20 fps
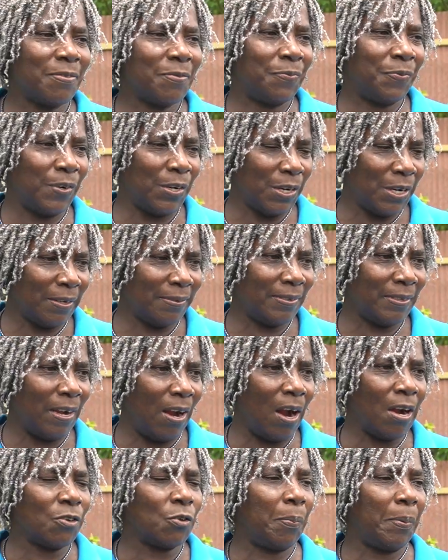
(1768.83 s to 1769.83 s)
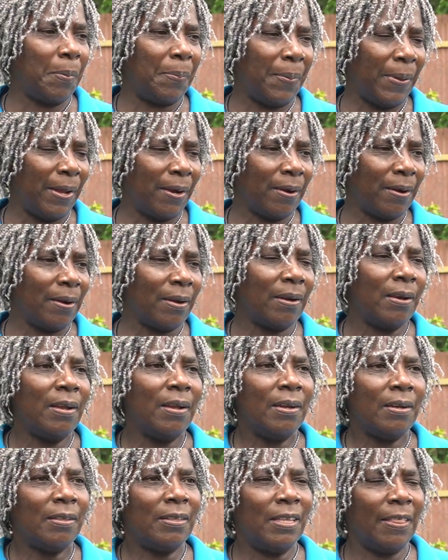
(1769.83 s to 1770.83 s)
First start to prepare
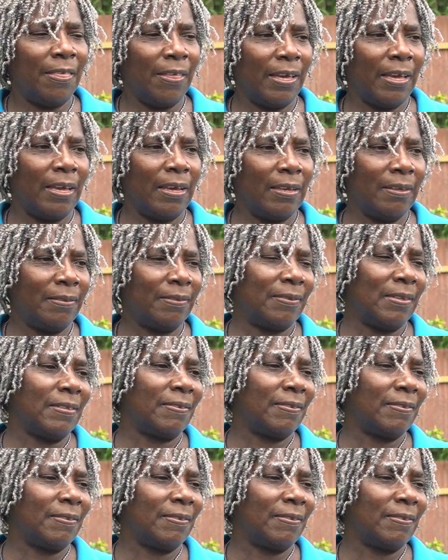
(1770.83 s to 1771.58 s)
the things, the